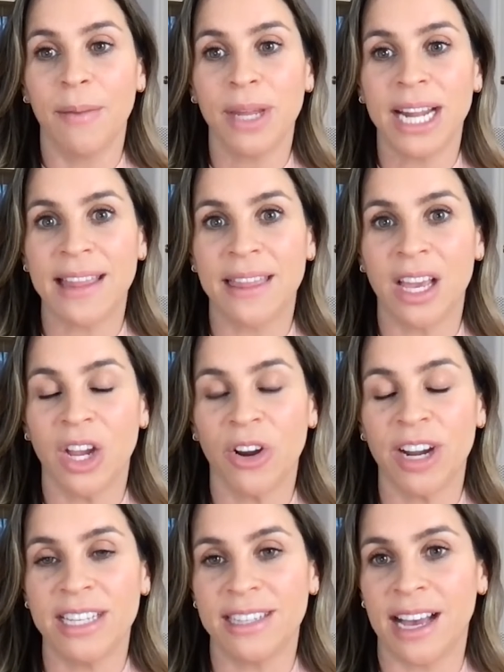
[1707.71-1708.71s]
I mean, I think you're
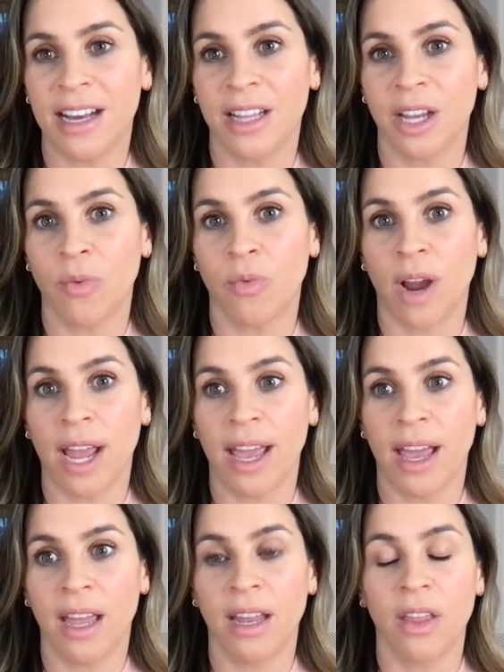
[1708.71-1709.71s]
exactly
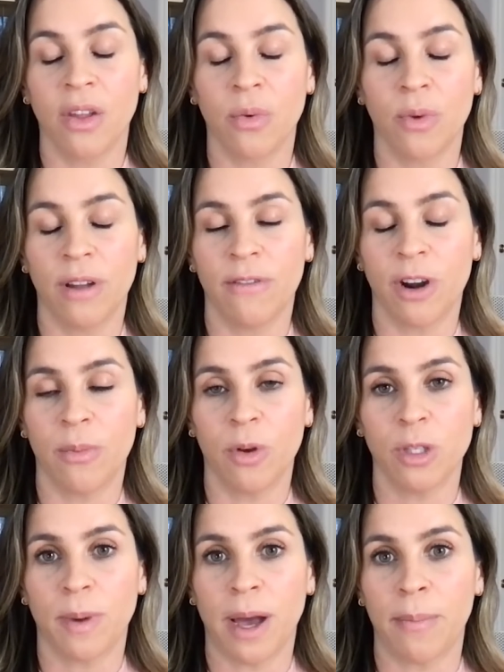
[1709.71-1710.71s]
right. Another one of our
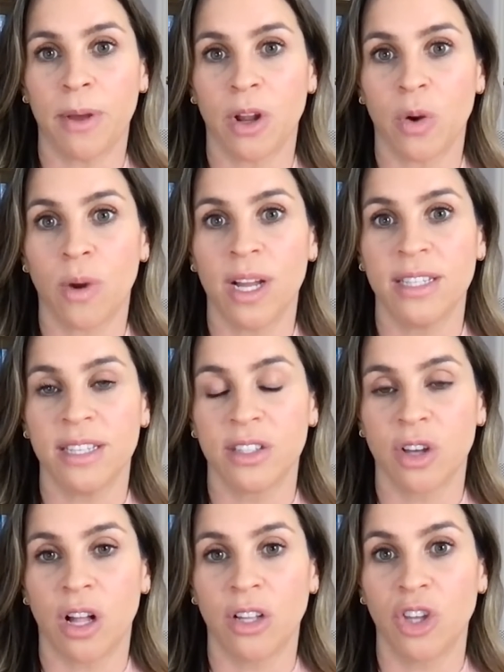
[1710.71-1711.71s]
most popular ones is
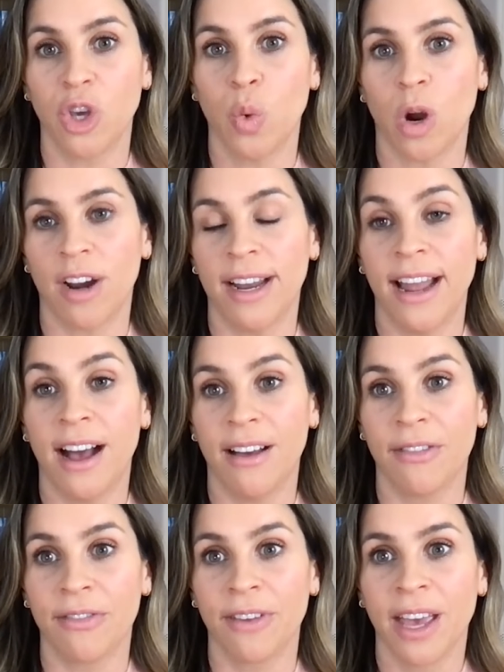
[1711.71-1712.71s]
called You Are
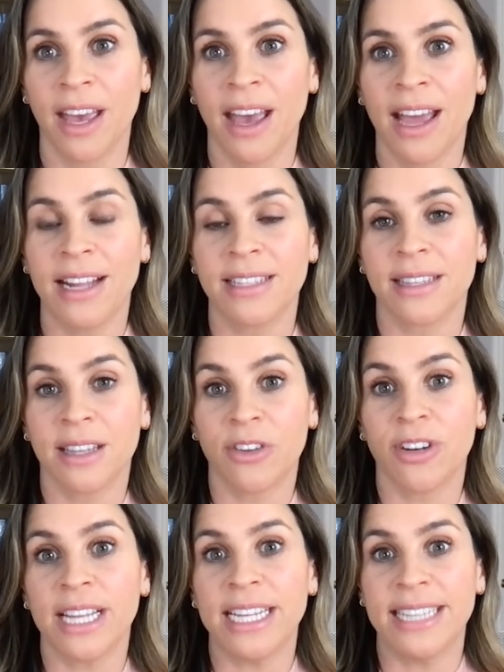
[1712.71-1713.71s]
Enough. And it's
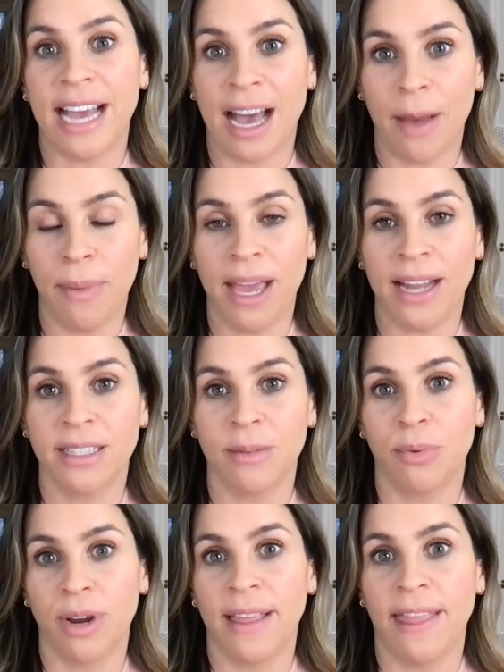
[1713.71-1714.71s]
literally tapping to
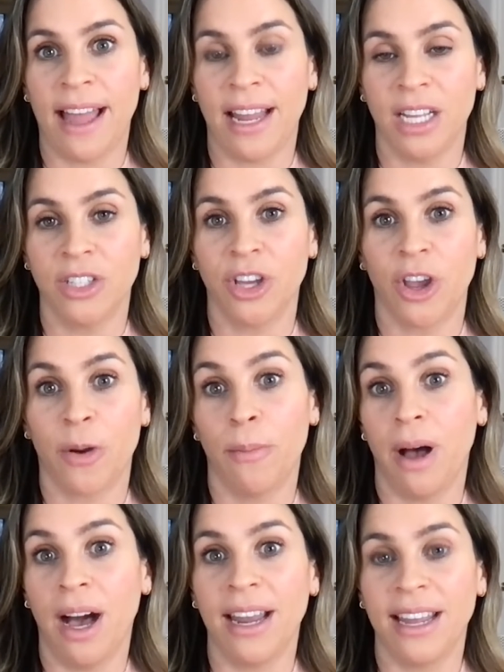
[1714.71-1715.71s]
bring that into your
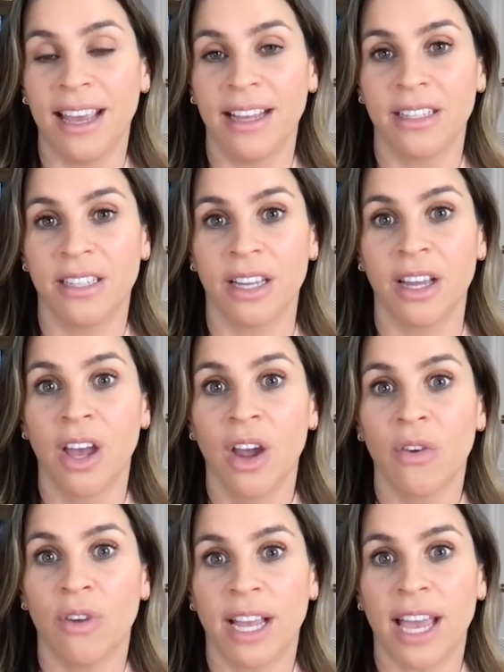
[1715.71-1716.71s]
body, to
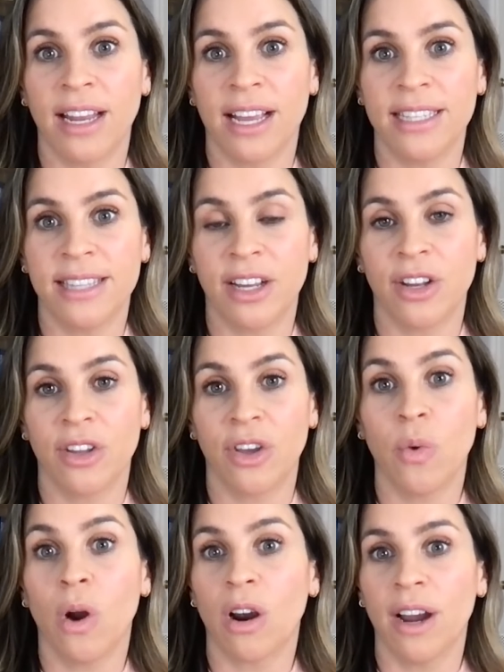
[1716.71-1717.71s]
recognize that
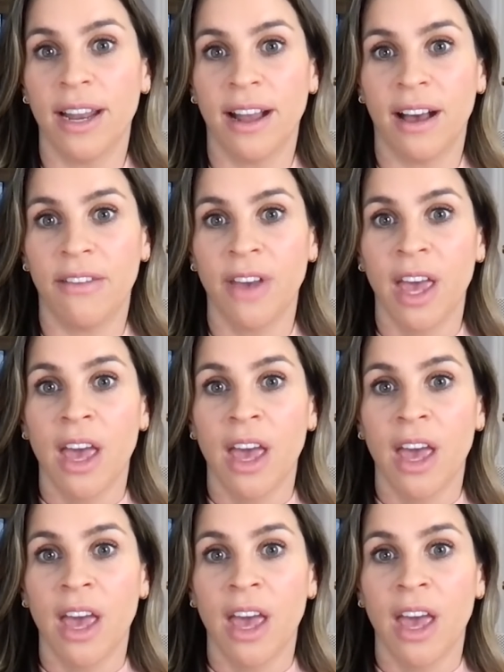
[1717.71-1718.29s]
you are enough.